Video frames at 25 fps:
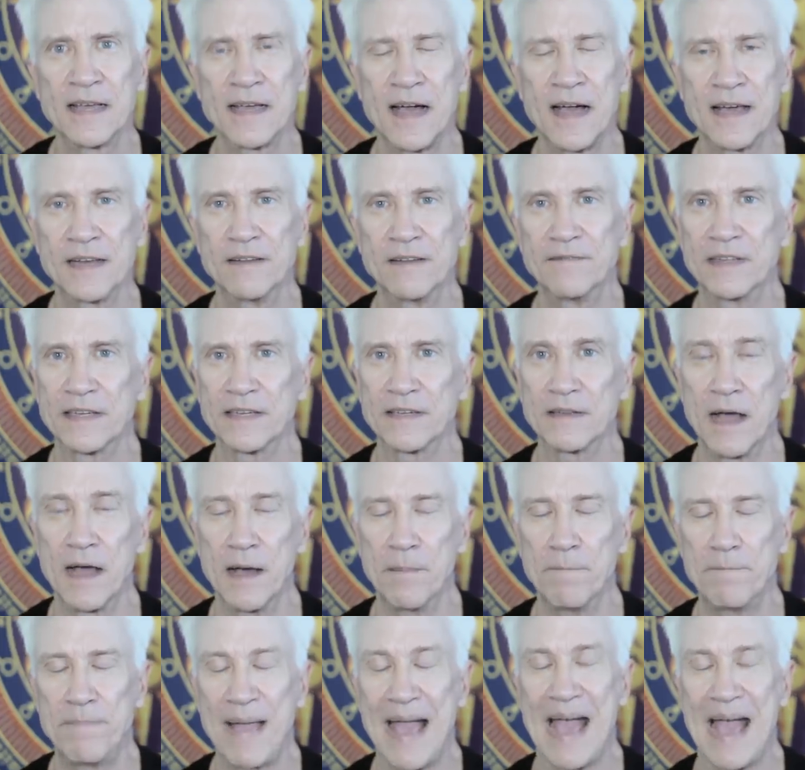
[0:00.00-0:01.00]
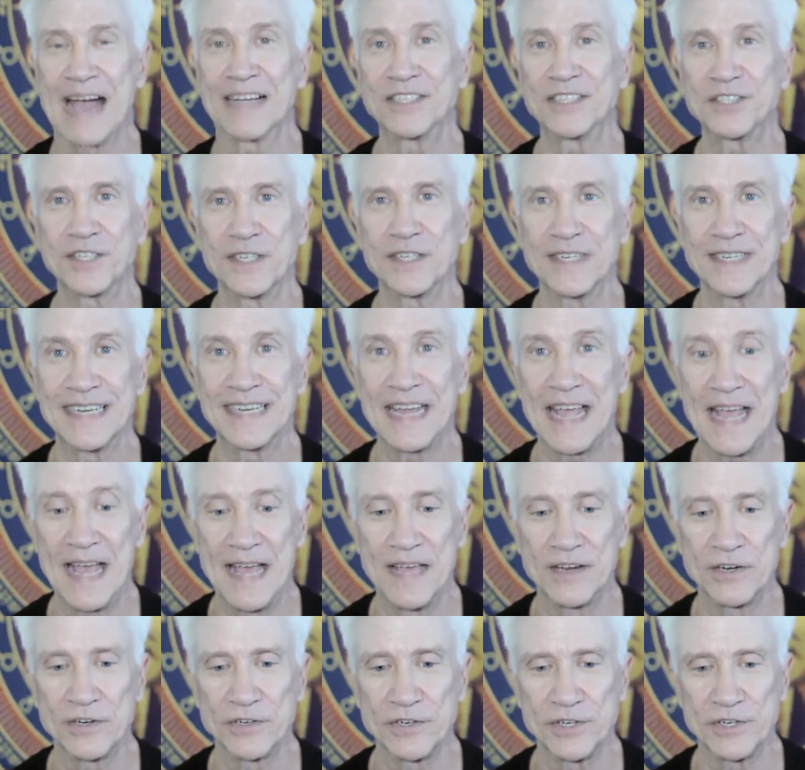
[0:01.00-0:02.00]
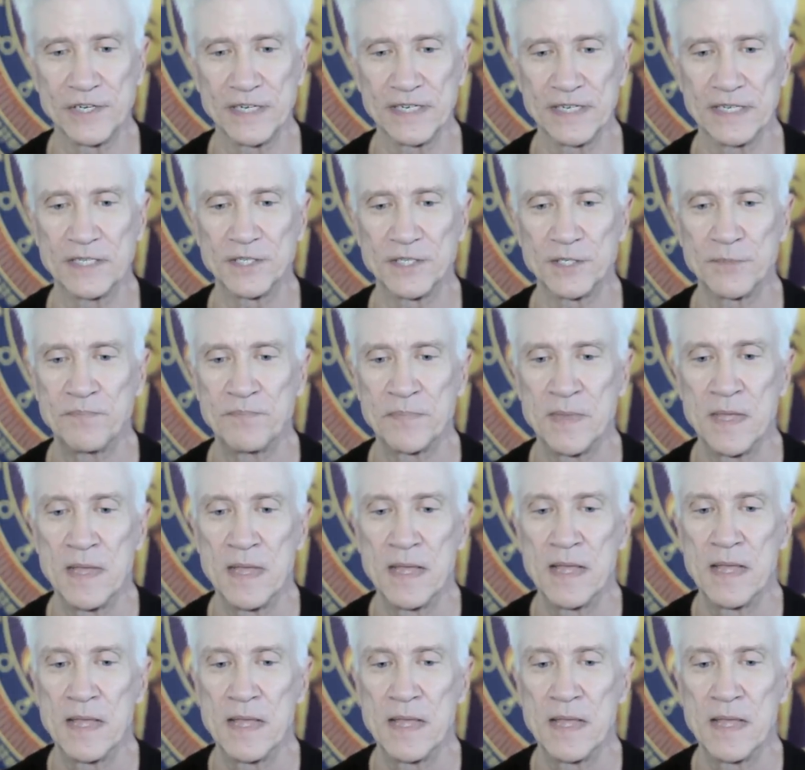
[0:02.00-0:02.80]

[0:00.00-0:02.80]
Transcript: kind of a passionate energies.